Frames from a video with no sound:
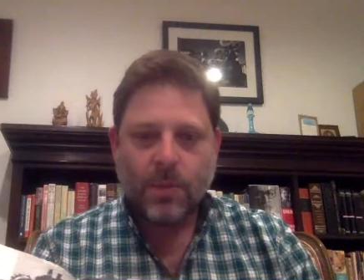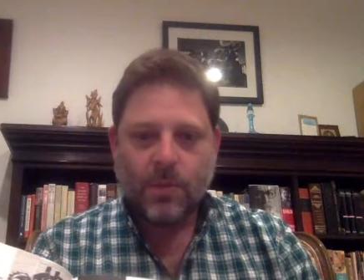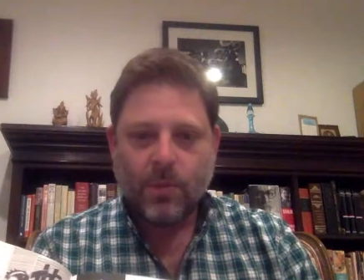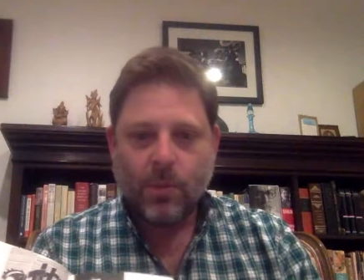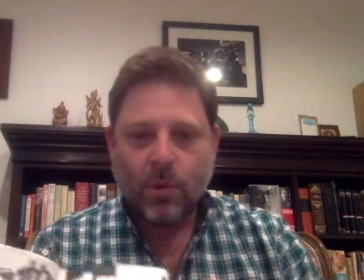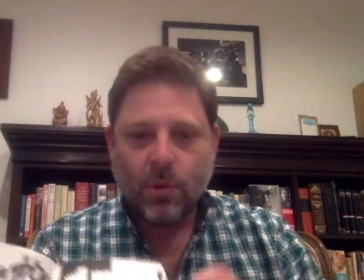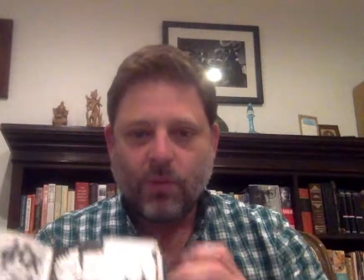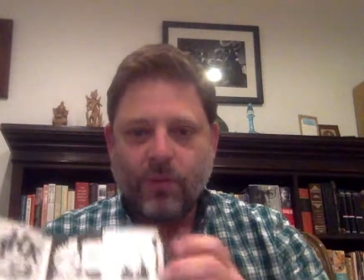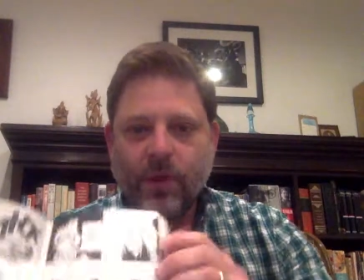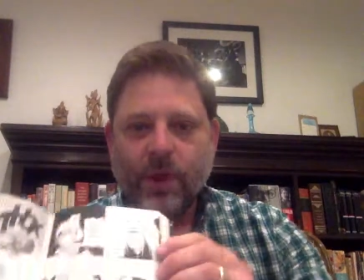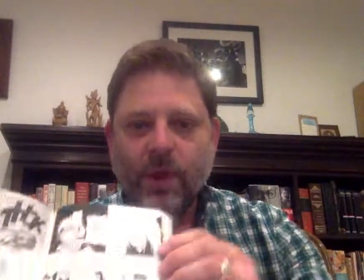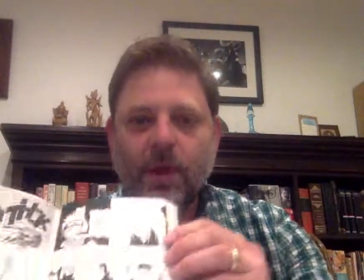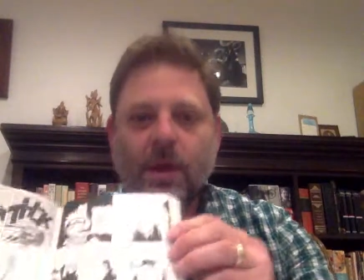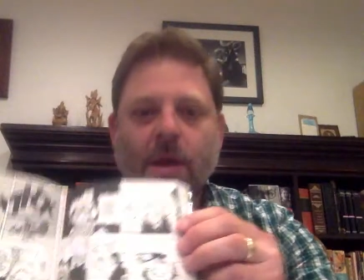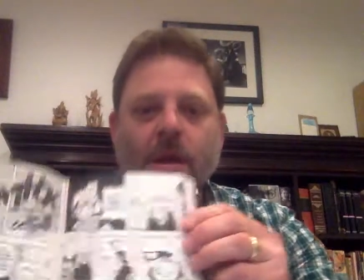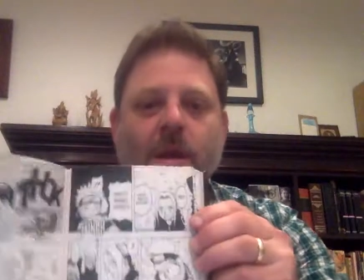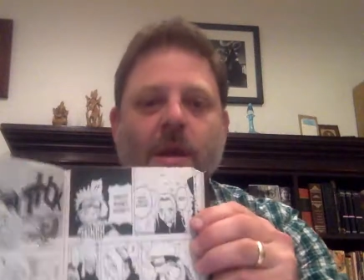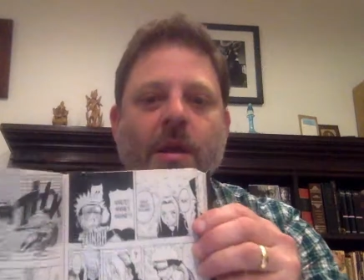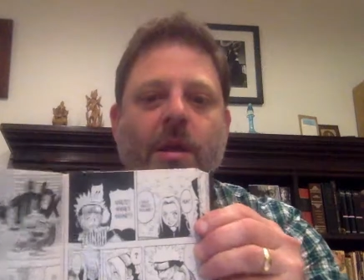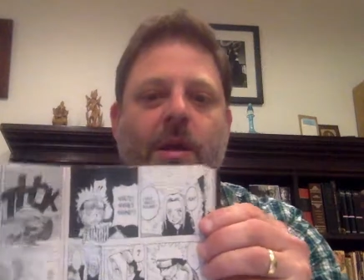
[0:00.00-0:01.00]
moving,
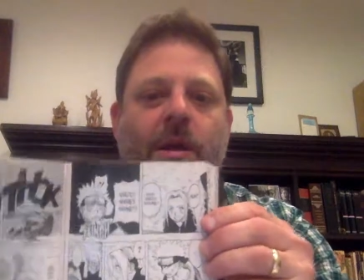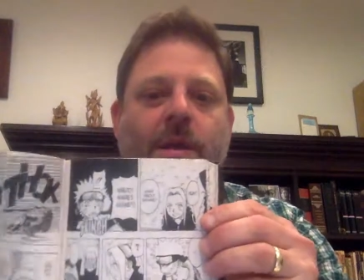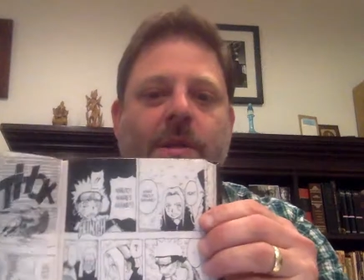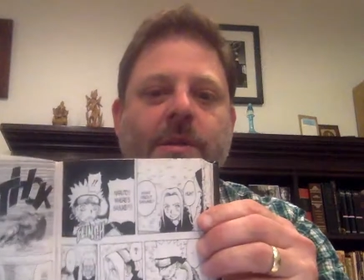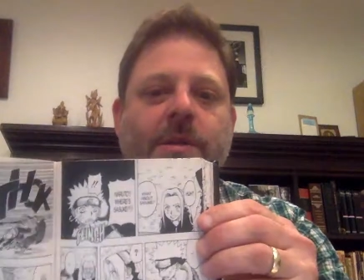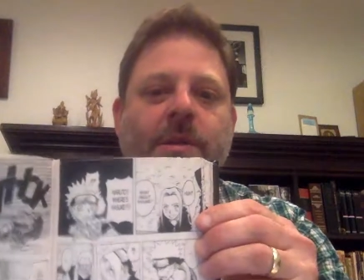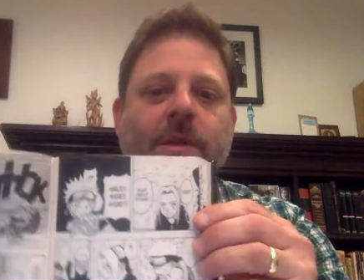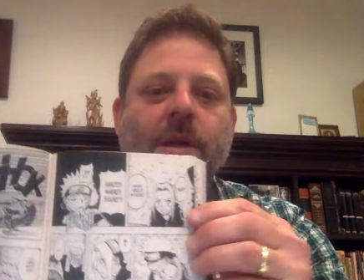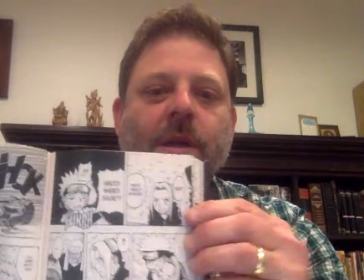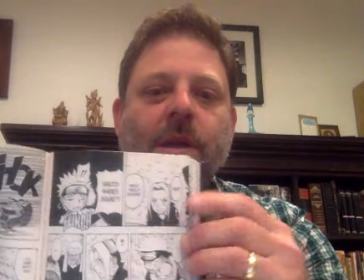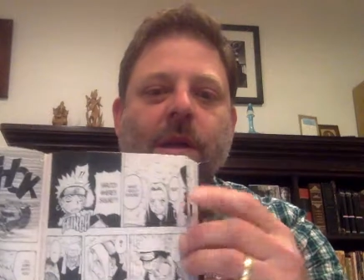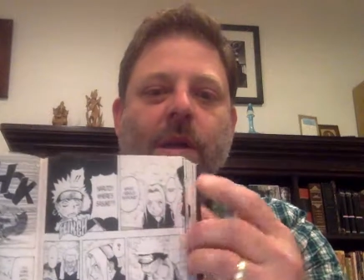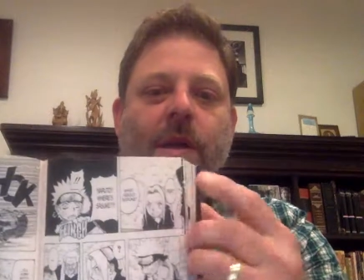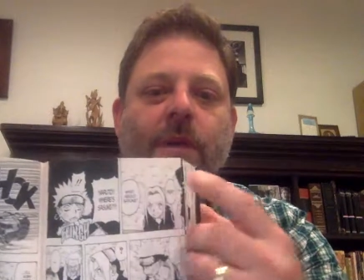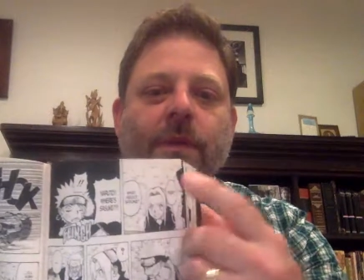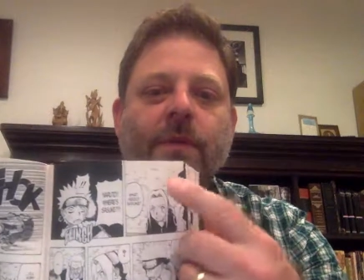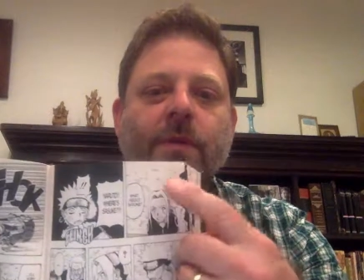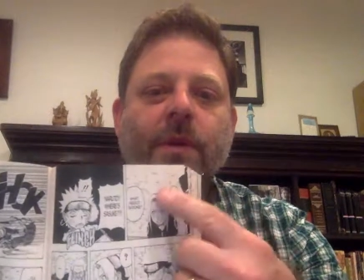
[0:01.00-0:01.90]
let's see here,